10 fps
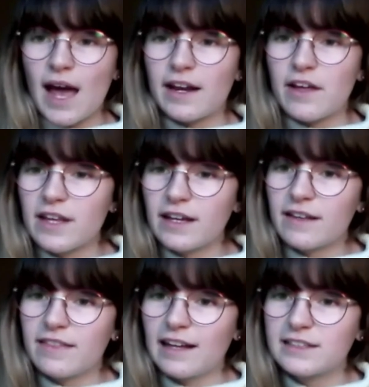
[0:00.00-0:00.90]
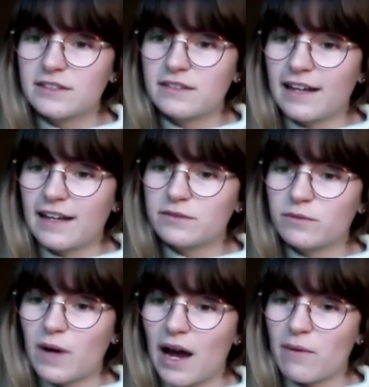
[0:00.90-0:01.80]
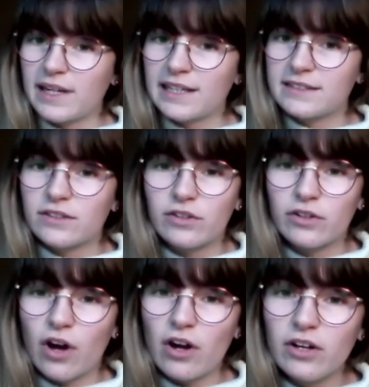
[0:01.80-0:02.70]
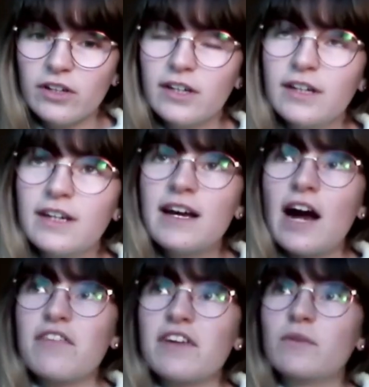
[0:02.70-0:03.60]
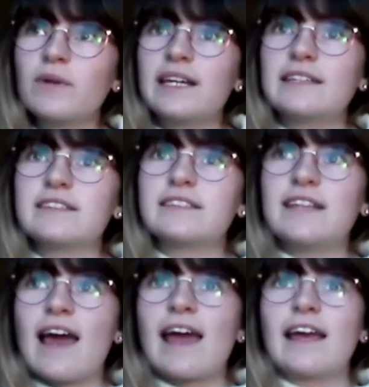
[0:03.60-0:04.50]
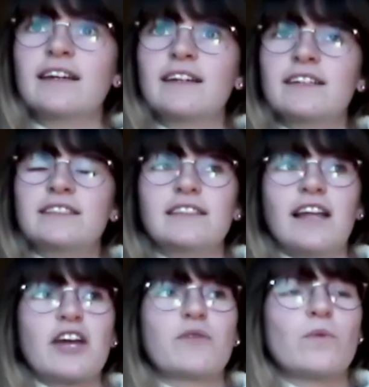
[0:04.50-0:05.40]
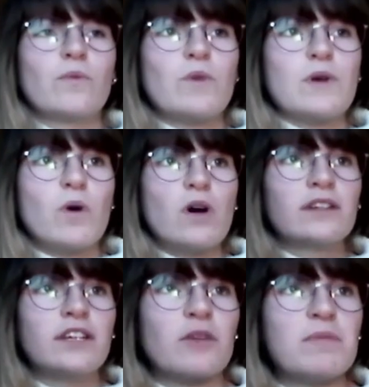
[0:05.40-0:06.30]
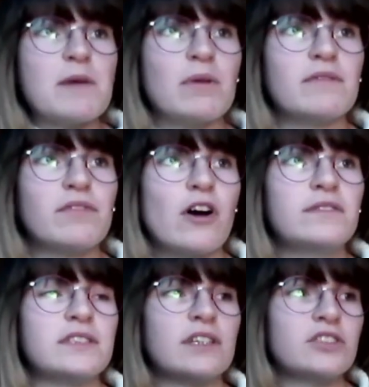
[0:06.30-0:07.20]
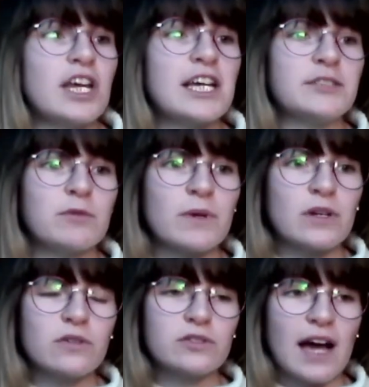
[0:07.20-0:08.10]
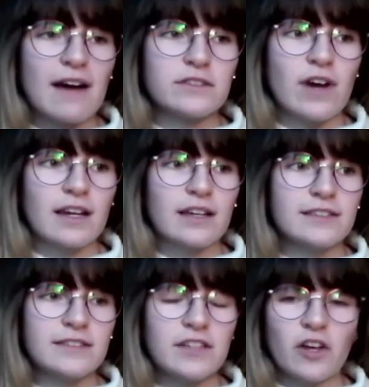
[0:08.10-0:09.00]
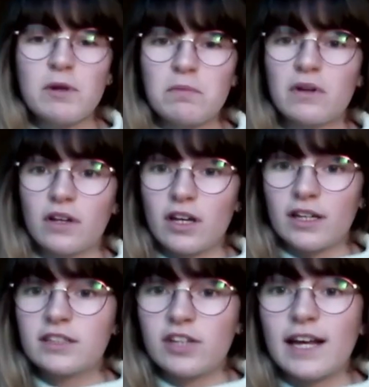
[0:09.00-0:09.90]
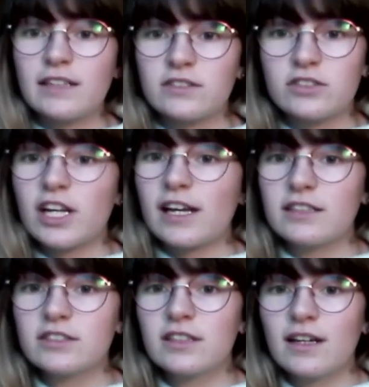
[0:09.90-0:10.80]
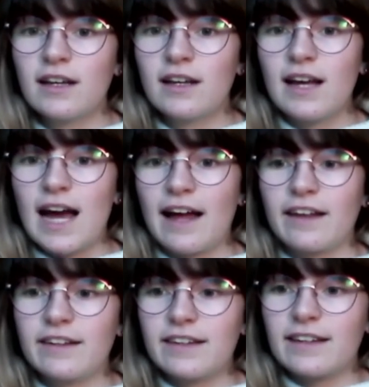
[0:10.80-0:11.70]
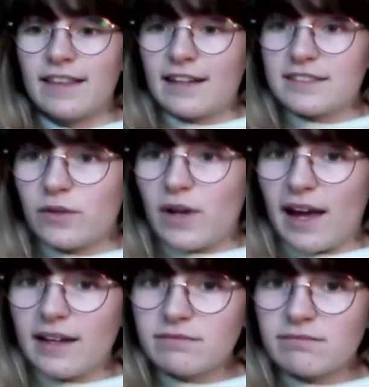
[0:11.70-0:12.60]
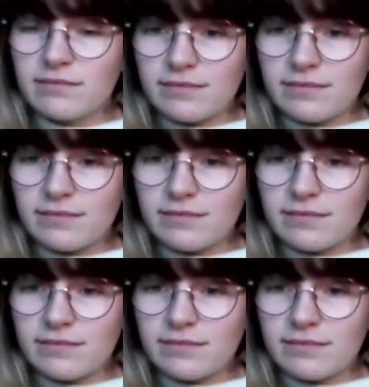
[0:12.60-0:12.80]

And I think that's that's where we need to go. I think we need to say, like, we want young people involved in our church, but we also have to recognise that young people are going to change the church and that that's okay.